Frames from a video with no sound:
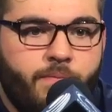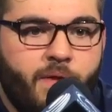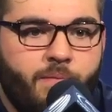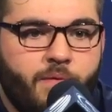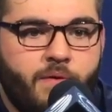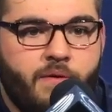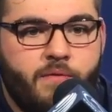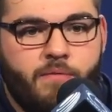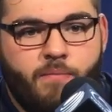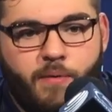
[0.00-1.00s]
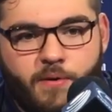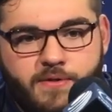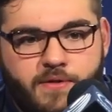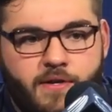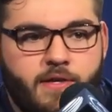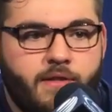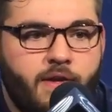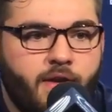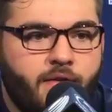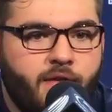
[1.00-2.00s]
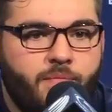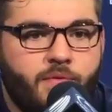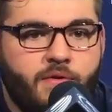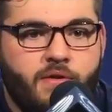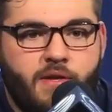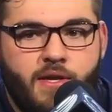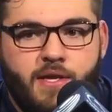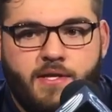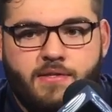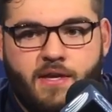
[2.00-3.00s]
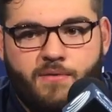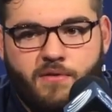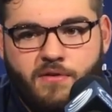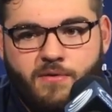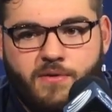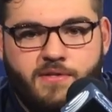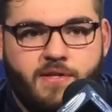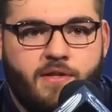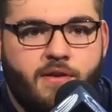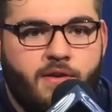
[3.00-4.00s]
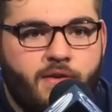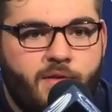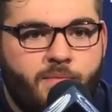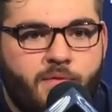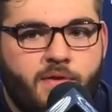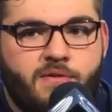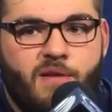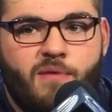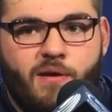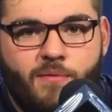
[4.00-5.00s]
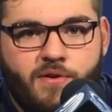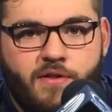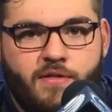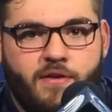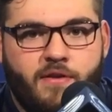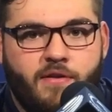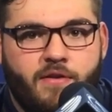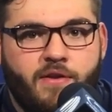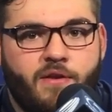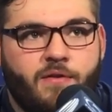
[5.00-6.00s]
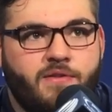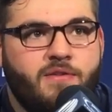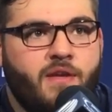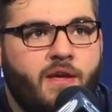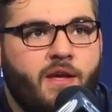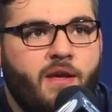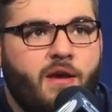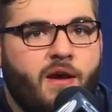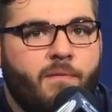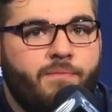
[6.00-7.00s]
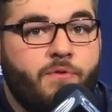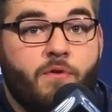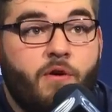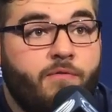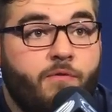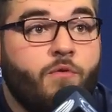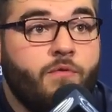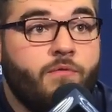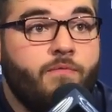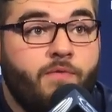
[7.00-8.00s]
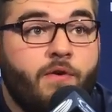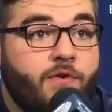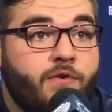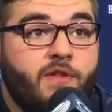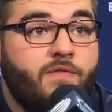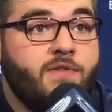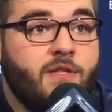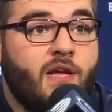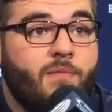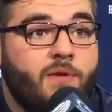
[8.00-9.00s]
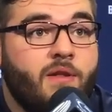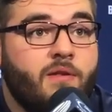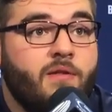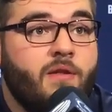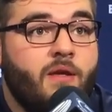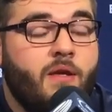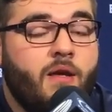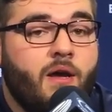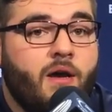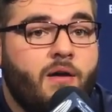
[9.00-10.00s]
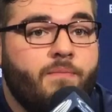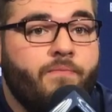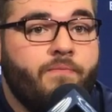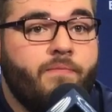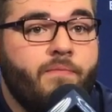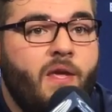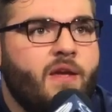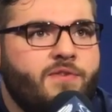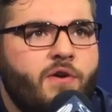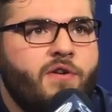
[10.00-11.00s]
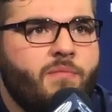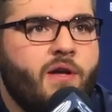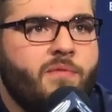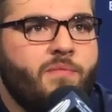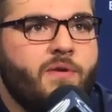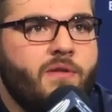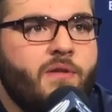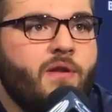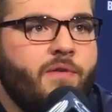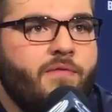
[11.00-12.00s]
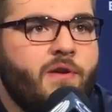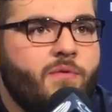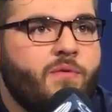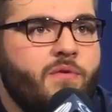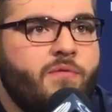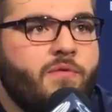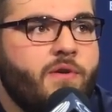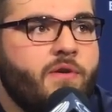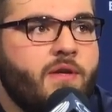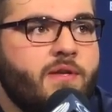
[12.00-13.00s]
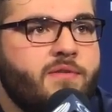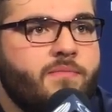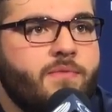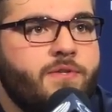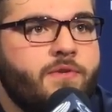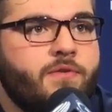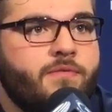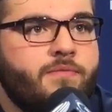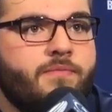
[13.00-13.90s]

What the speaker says: they put Bosa in there. They put Tyquan Lewis in there. They put Sam Hubbard in there. It's they're all 4 very good defensive linemen, and yeah, it's hard to block, but I feel like we'll be really good against them this year.